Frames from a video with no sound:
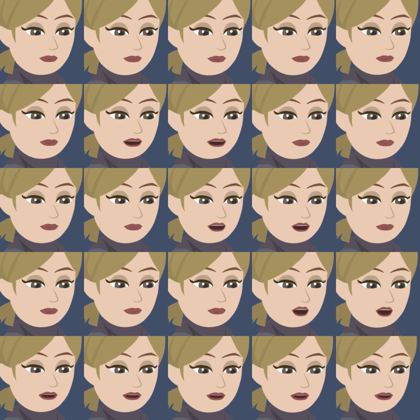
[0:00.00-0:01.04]
So the
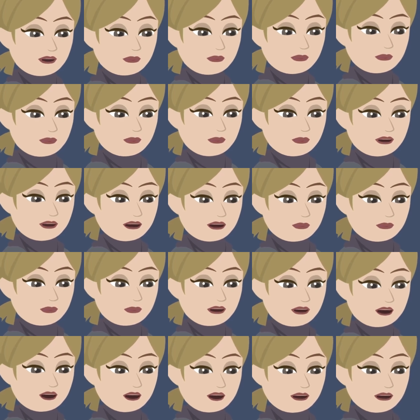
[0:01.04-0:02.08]
question is, what's
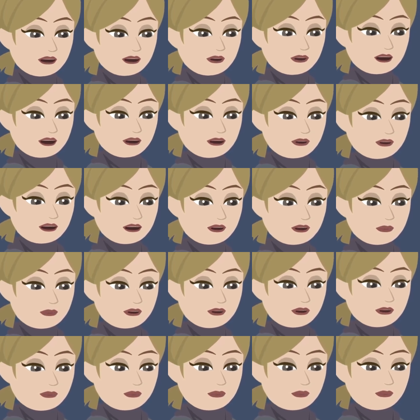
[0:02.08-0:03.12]
going on
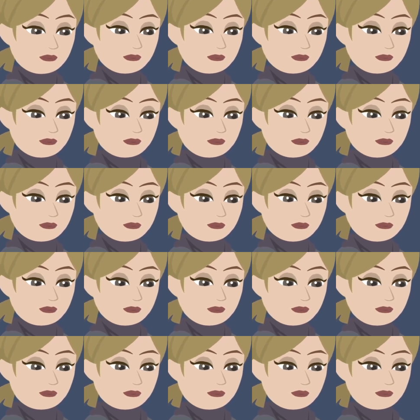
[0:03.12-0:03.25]
vibrationally?